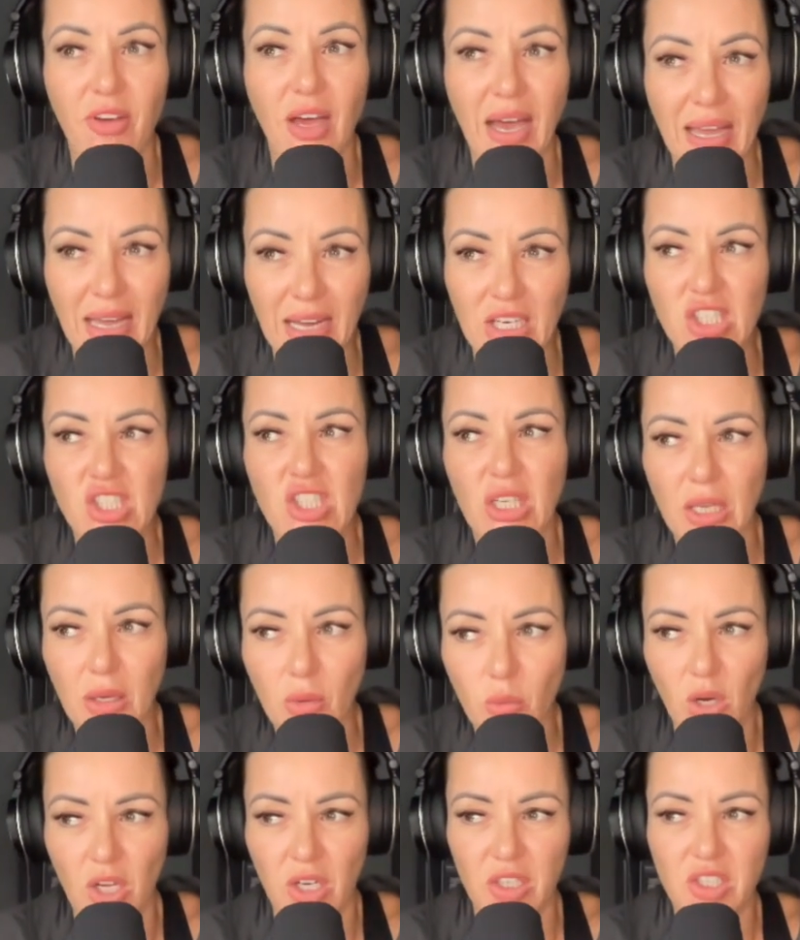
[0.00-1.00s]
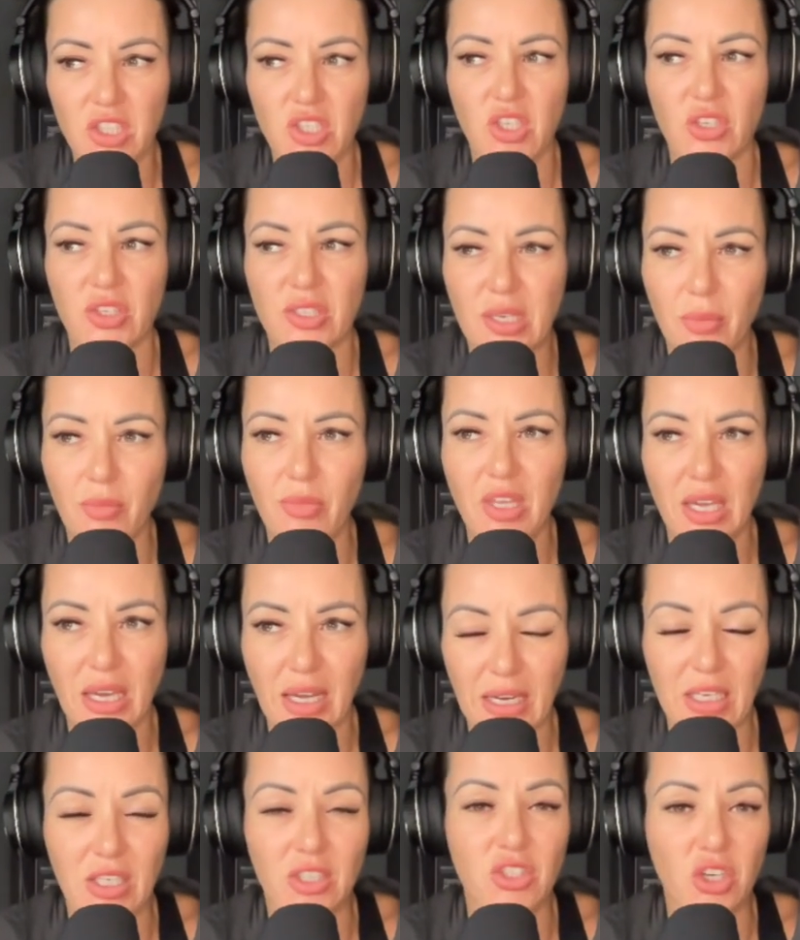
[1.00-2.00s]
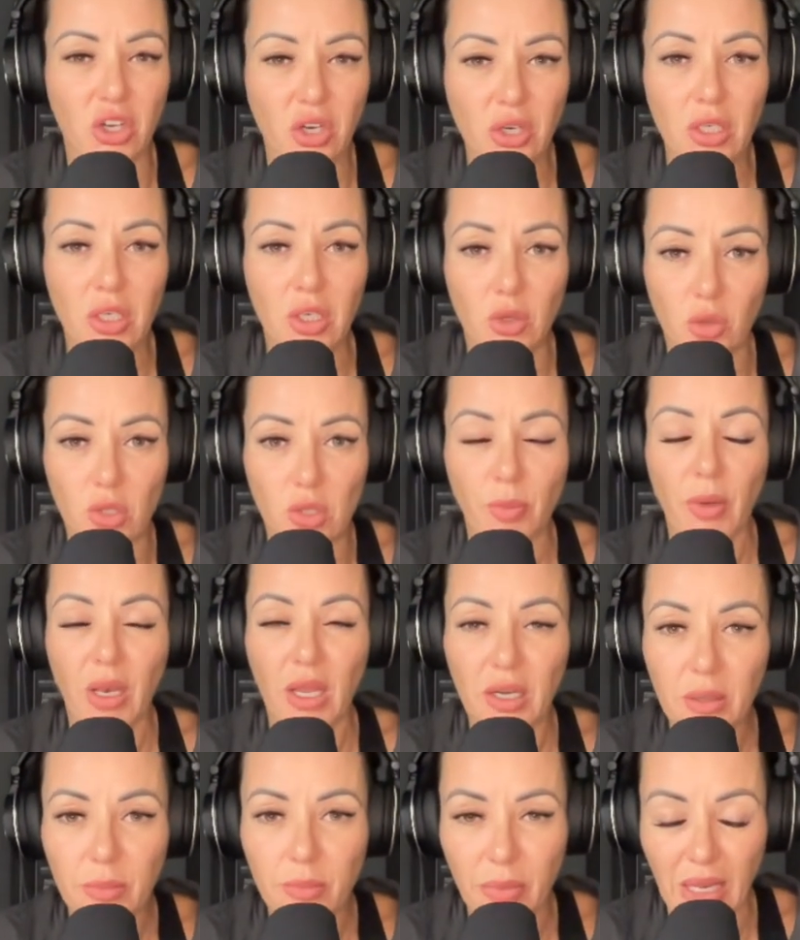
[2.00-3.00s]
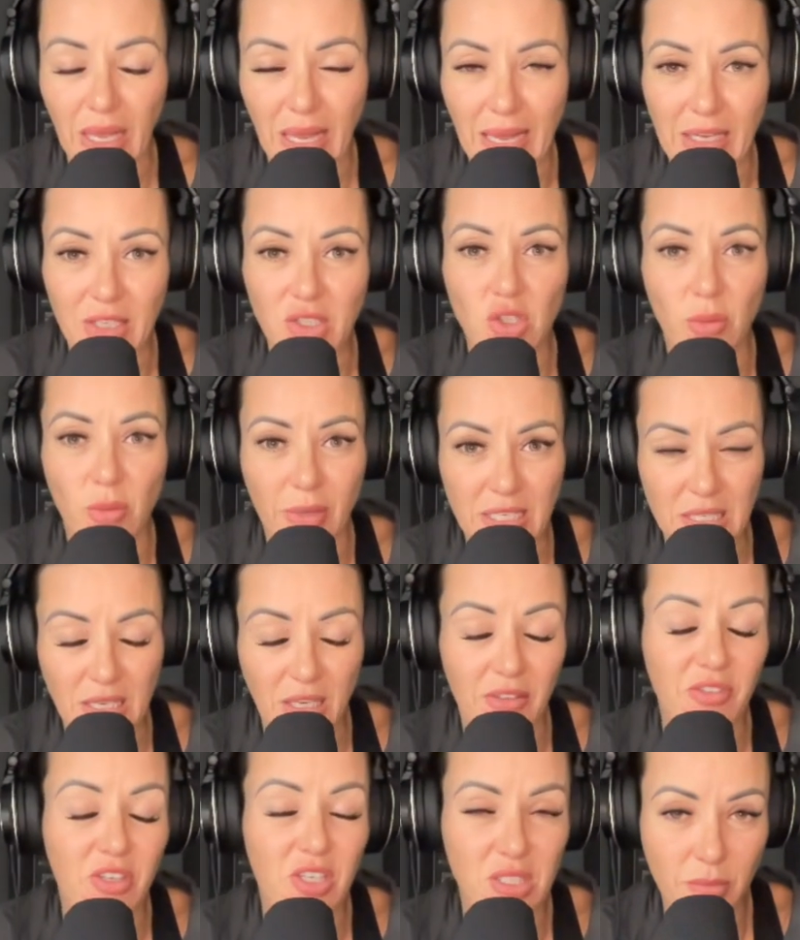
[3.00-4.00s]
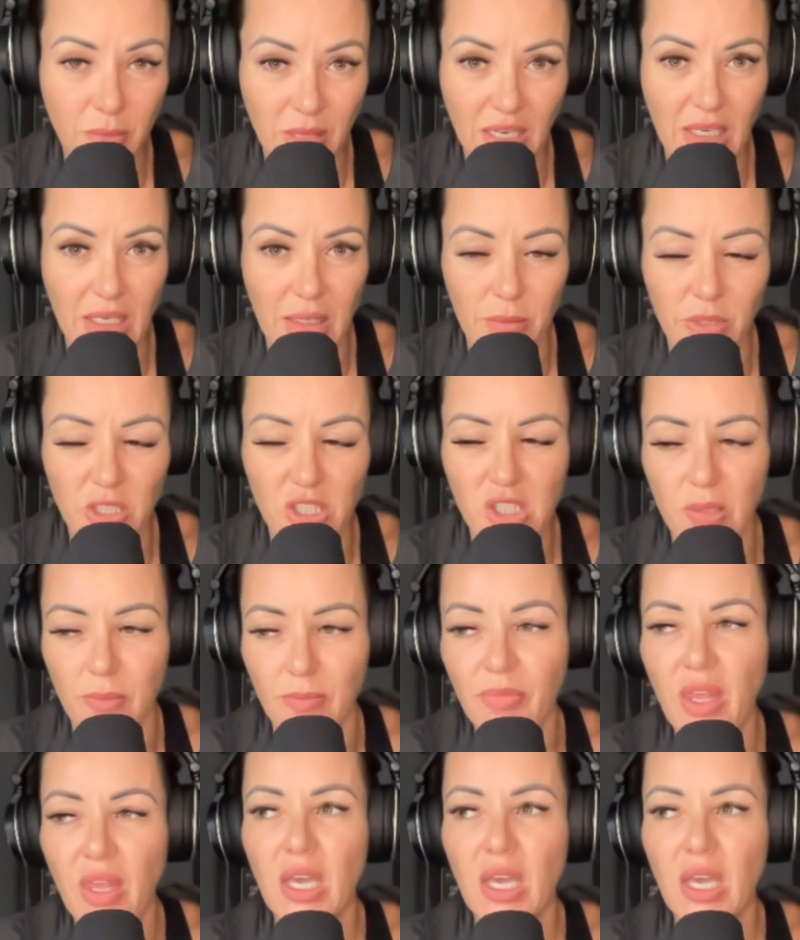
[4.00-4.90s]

I actually want just something I can download, plug and play, and do myself, because I'm that kind of person.